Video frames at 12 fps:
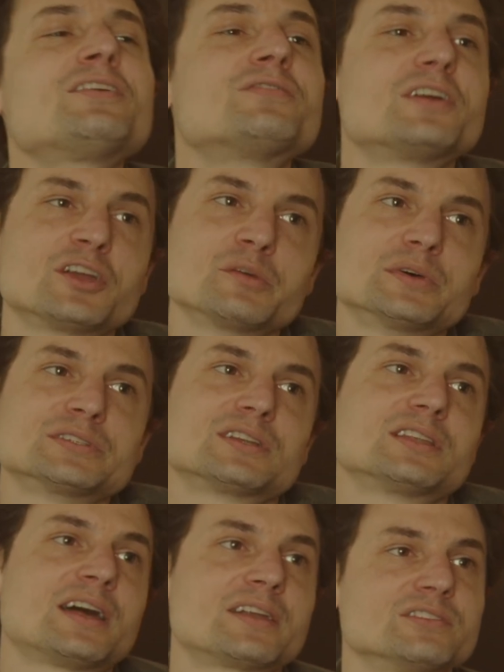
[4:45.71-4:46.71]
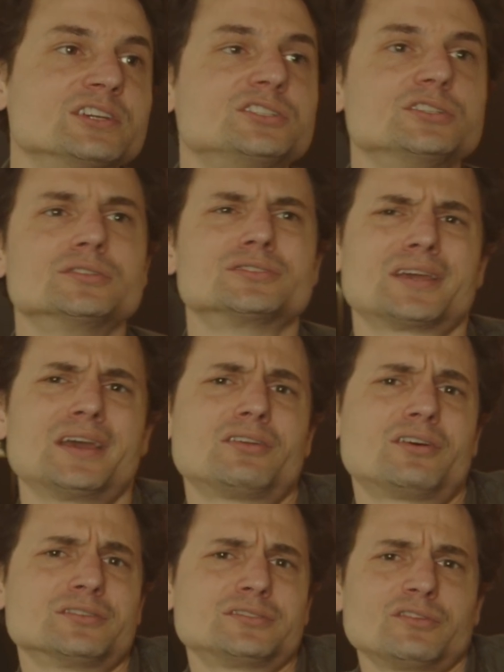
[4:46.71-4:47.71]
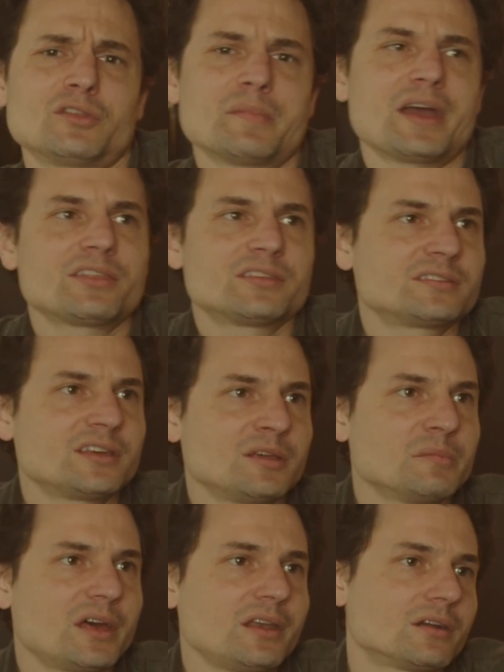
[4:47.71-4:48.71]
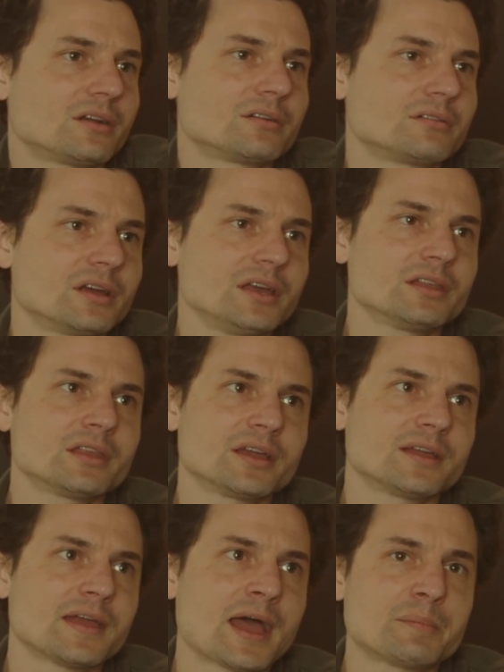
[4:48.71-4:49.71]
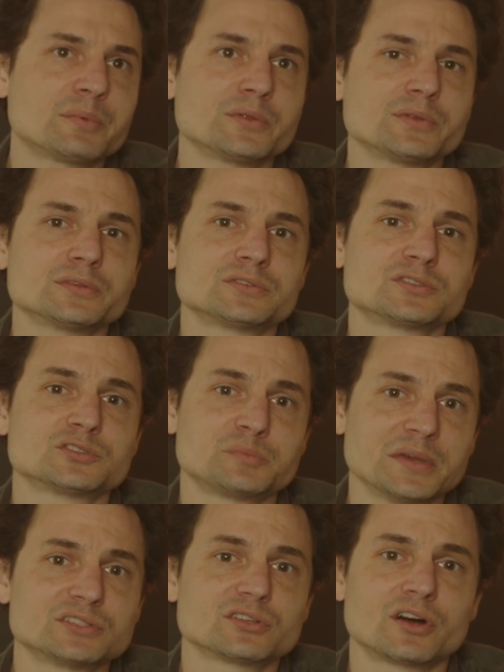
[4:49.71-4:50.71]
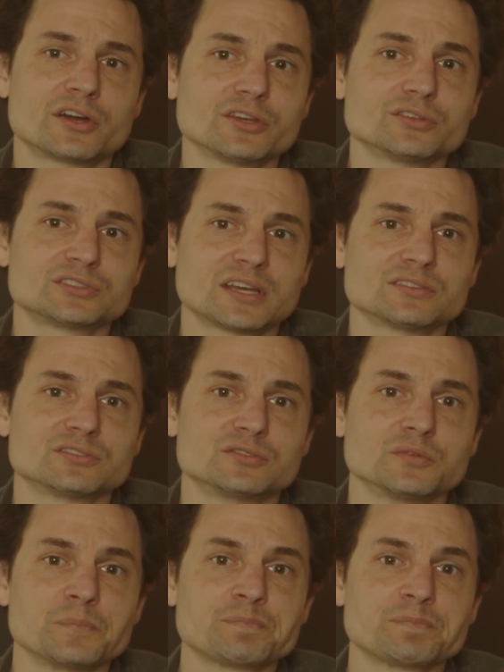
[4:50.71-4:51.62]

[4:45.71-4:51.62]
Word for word: yeah. of variables and a lot of issues. And also the math is getting better, right? Yeah. Like Apple's spatial audio sounds